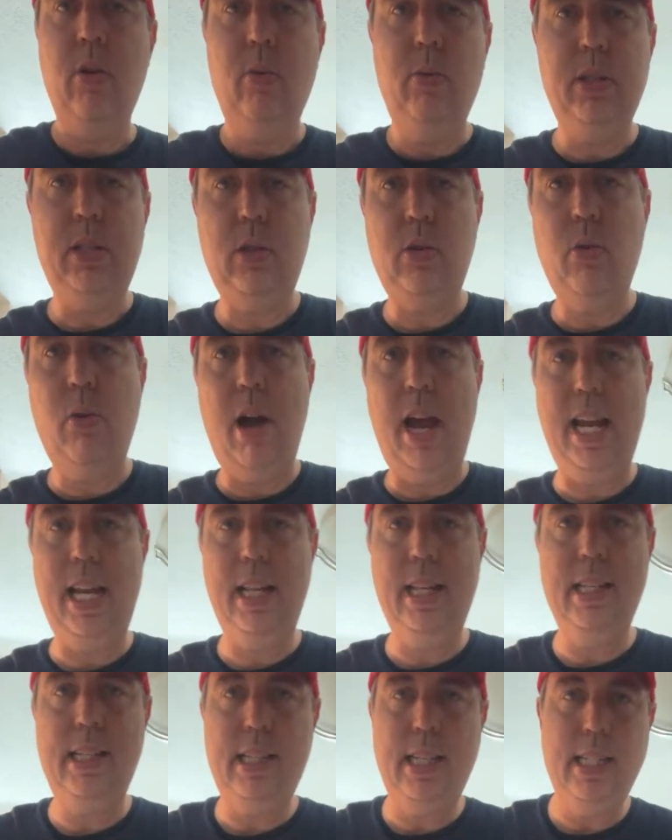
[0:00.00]
was quite
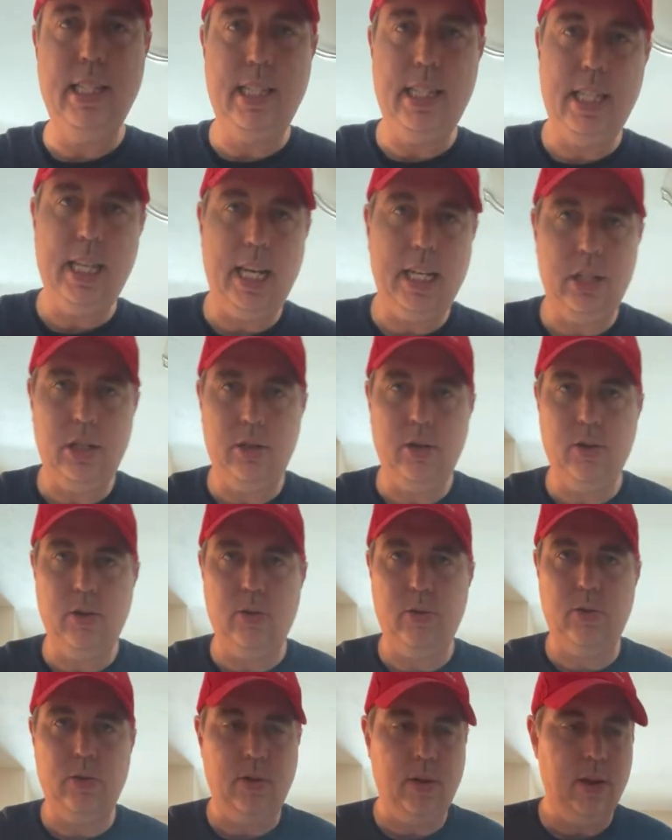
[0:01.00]
the sensational